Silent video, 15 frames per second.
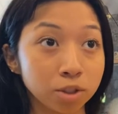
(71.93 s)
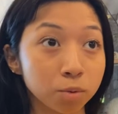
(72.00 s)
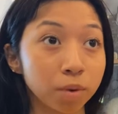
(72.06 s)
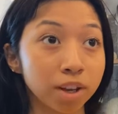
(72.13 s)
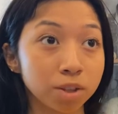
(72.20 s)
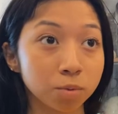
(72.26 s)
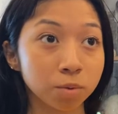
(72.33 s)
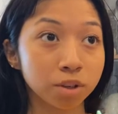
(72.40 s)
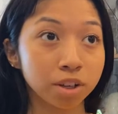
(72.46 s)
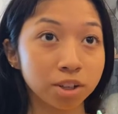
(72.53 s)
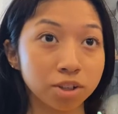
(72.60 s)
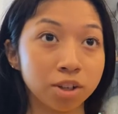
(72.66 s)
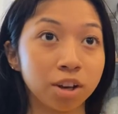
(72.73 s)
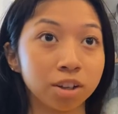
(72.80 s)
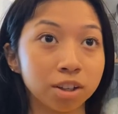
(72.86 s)
to Westwood and
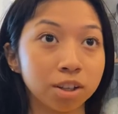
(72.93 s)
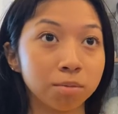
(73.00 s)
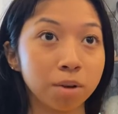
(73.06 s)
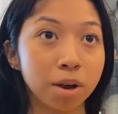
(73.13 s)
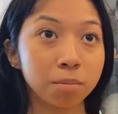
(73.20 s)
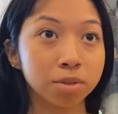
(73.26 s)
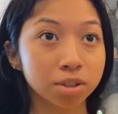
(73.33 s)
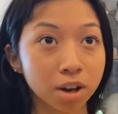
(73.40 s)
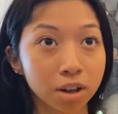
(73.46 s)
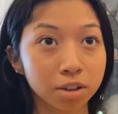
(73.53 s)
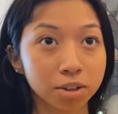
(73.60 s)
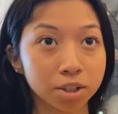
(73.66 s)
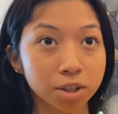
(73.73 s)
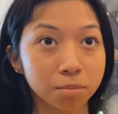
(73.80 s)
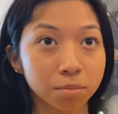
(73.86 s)
she got the Obama
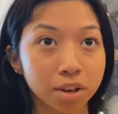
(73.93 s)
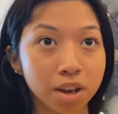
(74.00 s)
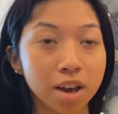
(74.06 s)
scholarship.